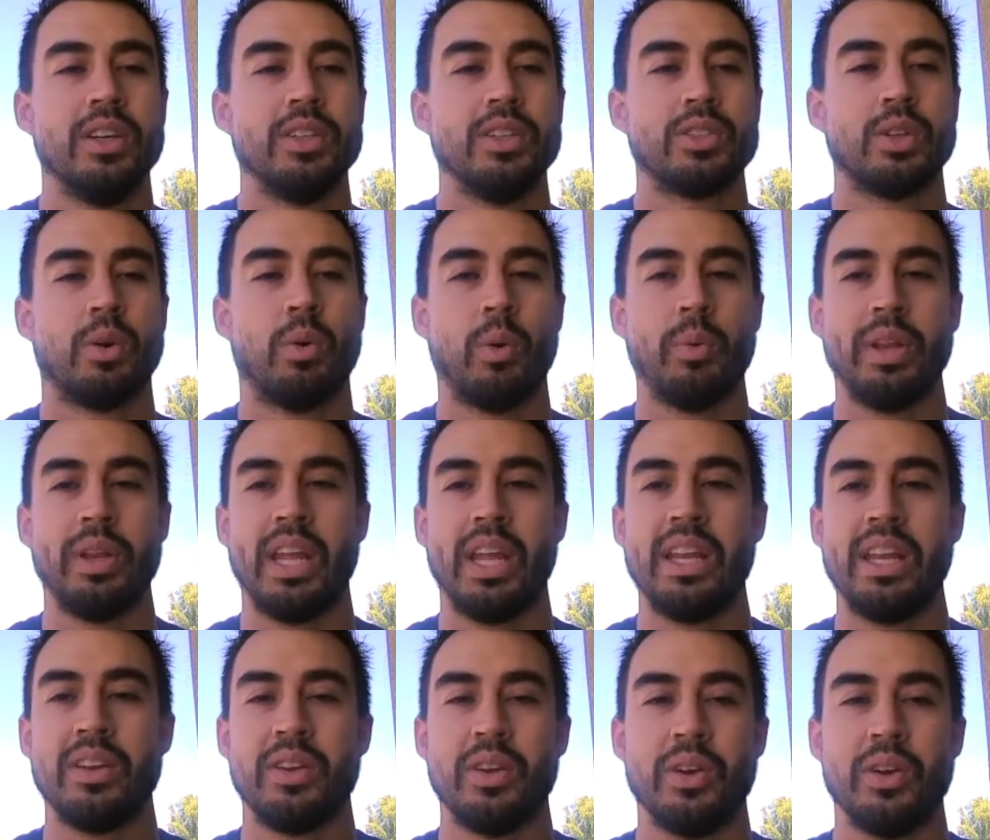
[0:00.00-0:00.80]
So what we
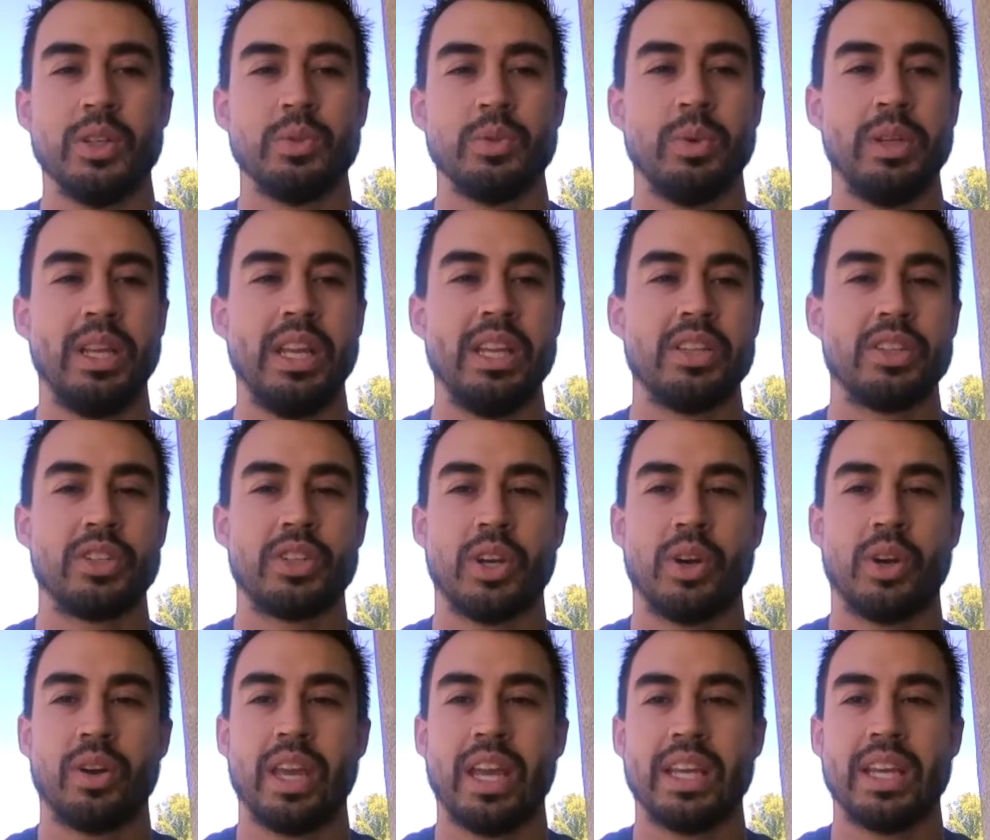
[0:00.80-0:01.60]
need to do is we need to
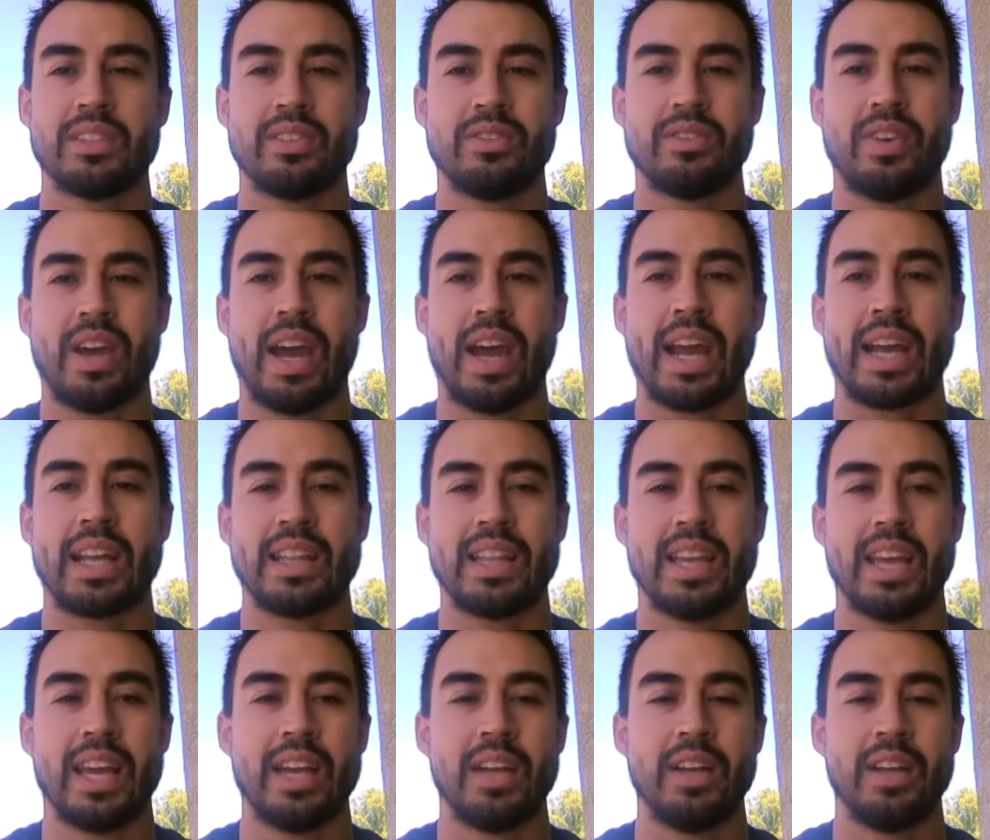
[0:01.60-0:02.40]
showcase the
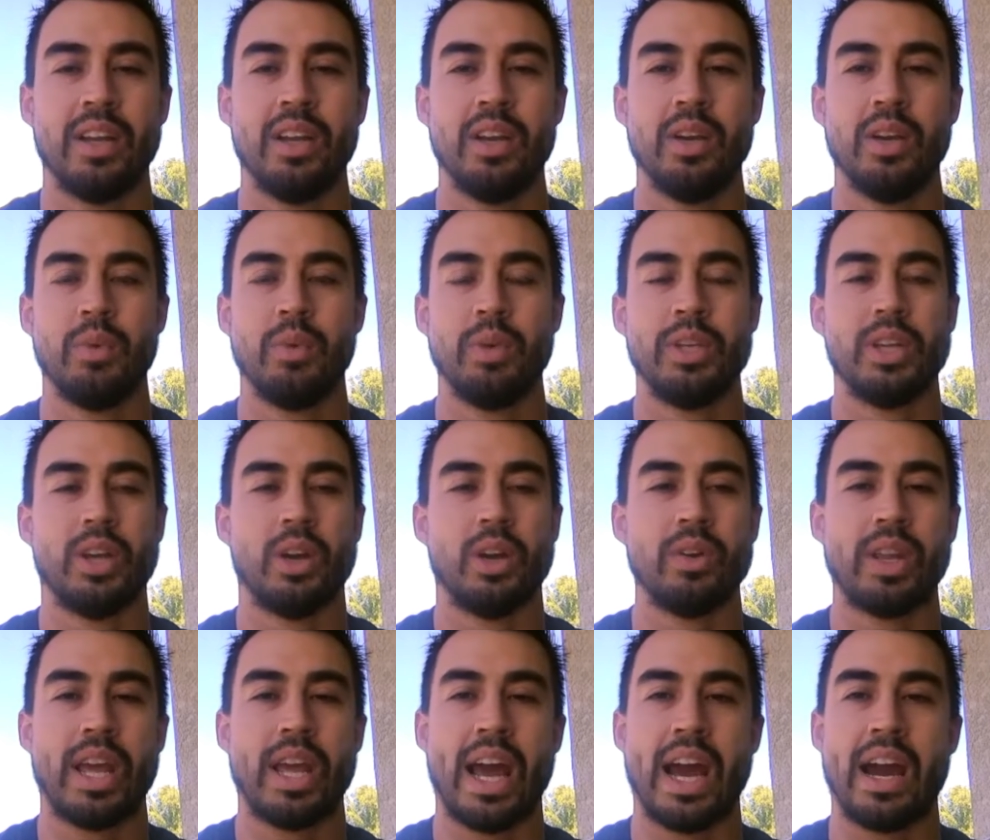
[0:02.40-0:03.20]
fact that we
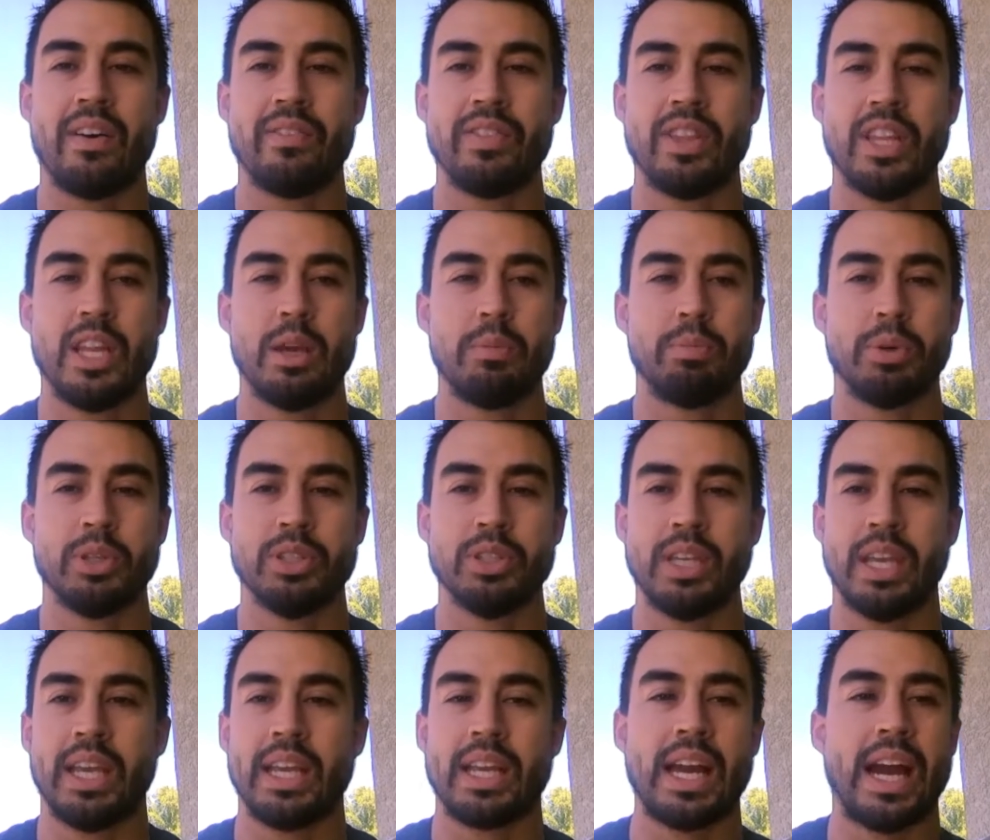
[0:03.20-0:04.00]
don't have the nipple
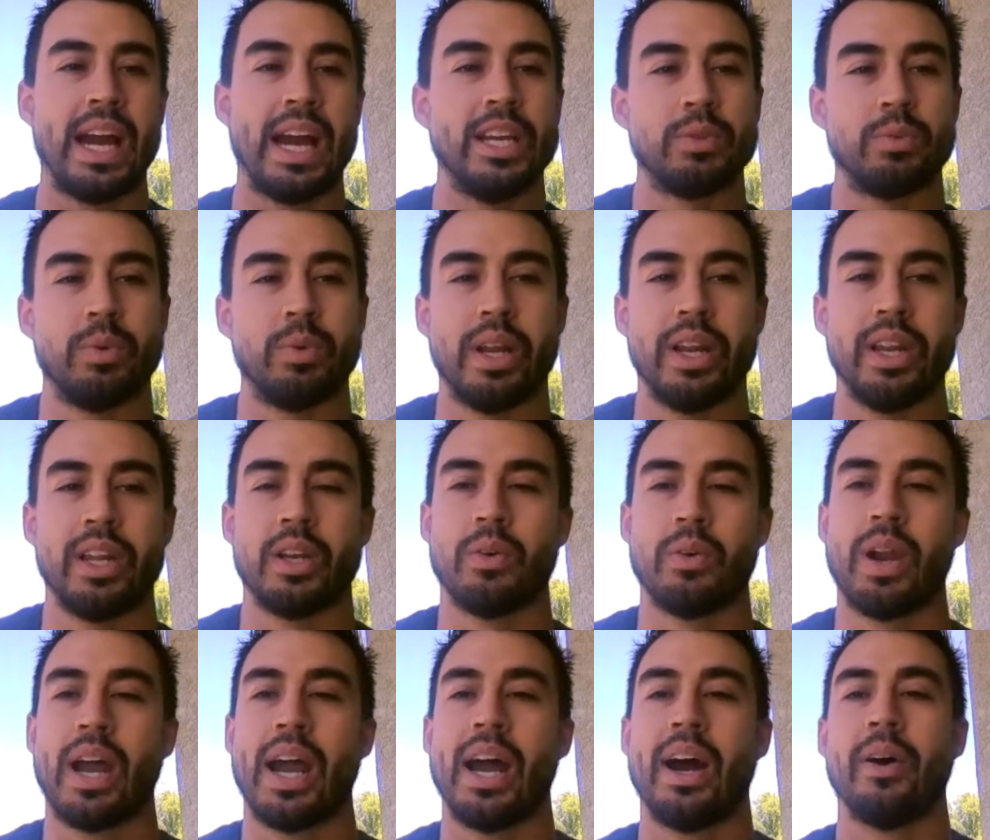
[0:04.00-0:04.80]
tank guys running
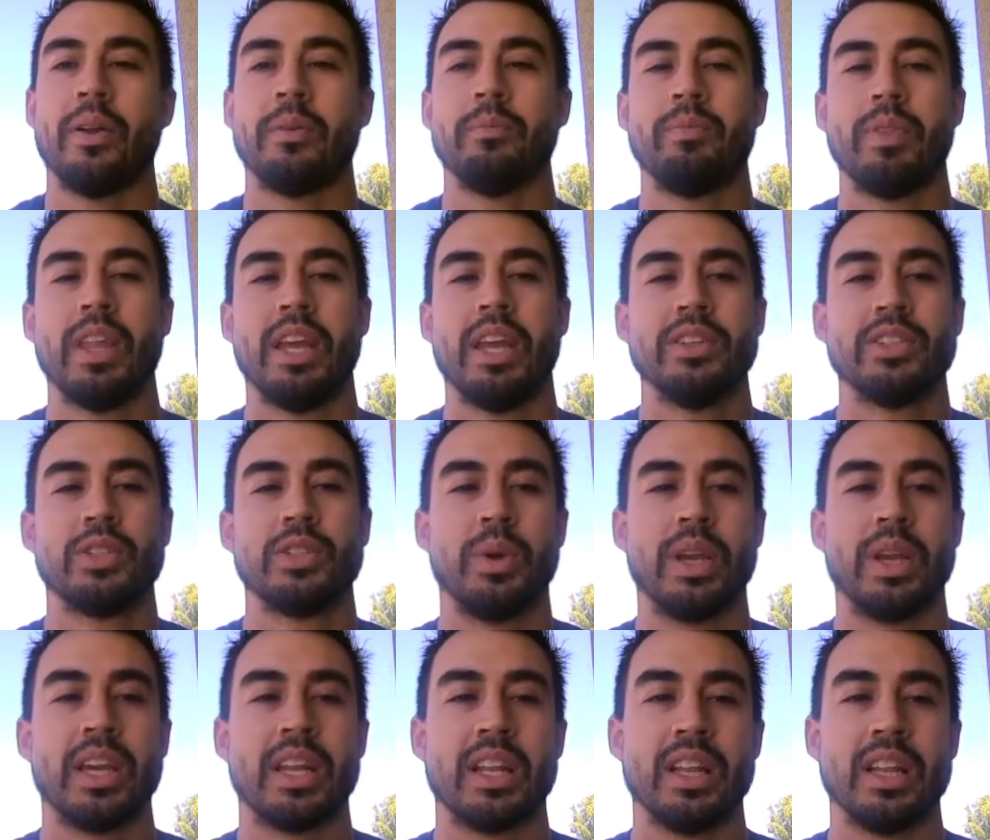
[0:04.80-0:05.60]
around so
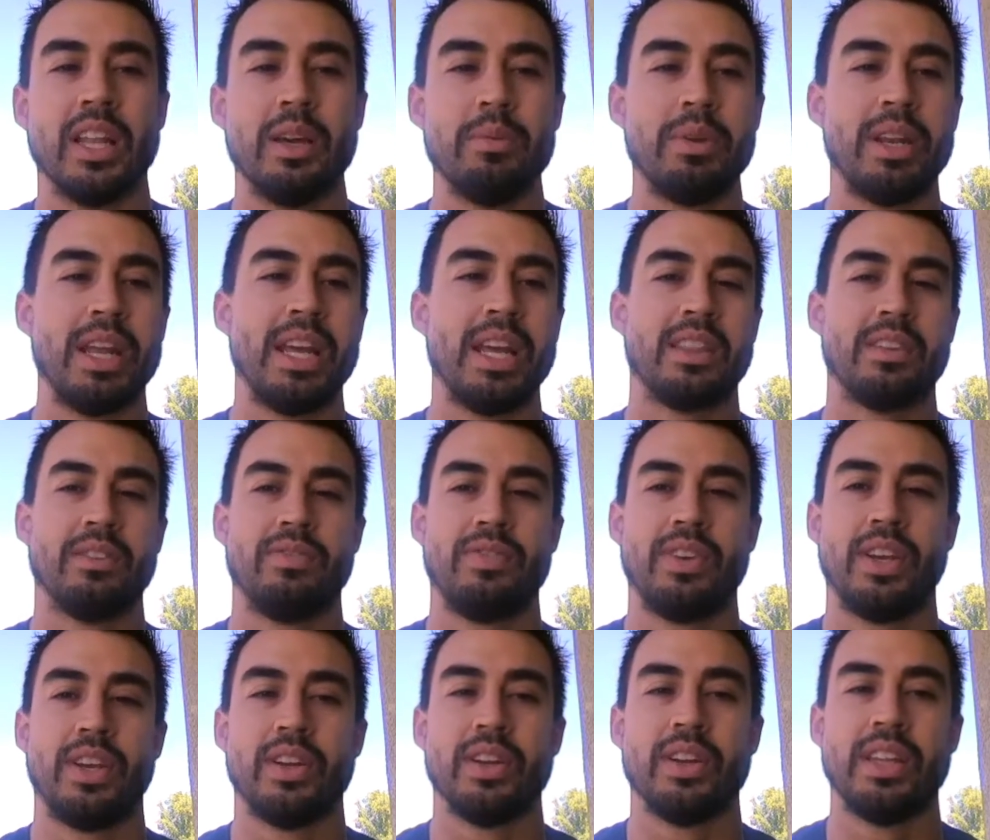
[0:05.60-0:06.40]
we can eliminate the
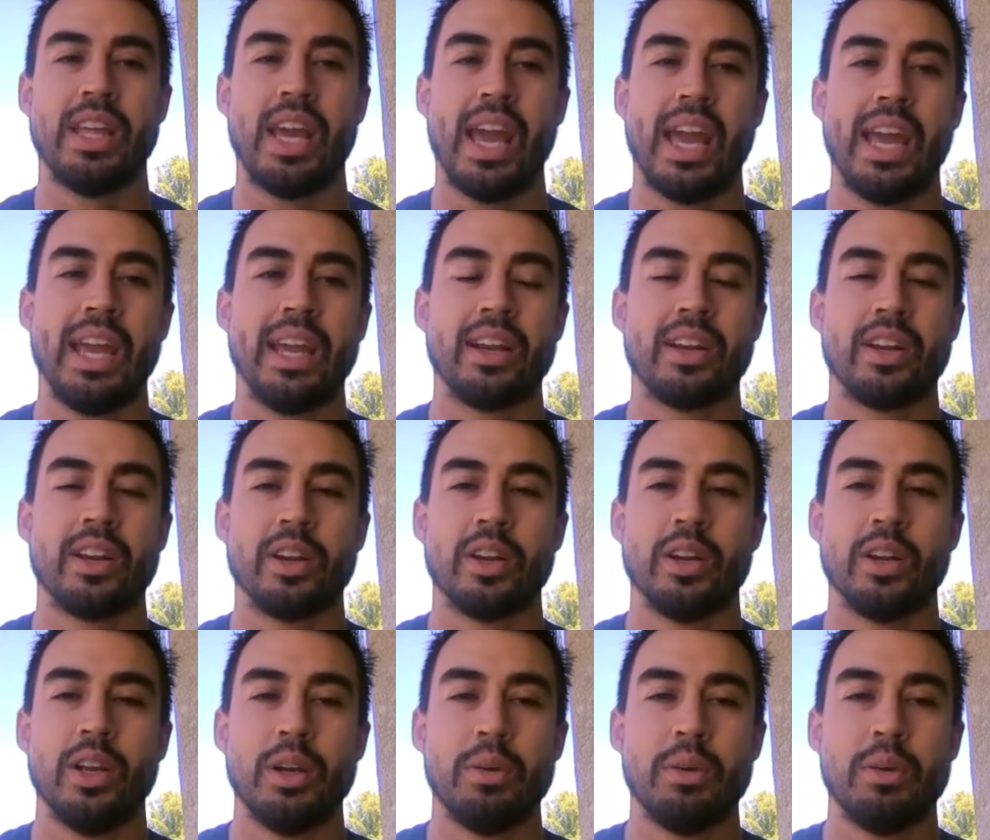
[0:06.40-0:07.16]
fear and the anger